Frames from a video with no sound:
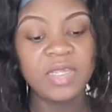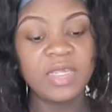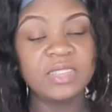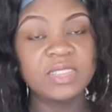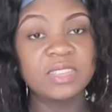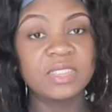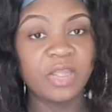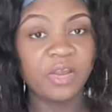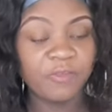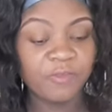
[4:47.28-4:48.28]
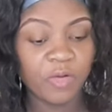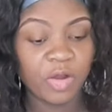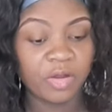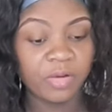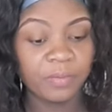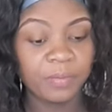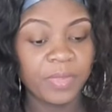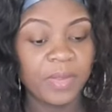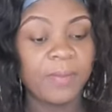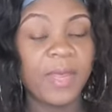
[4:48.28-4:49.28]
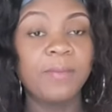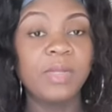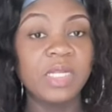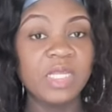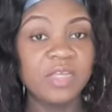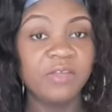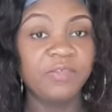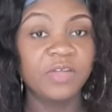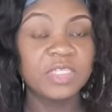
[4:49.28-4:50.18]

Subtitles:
It is therefore my belief,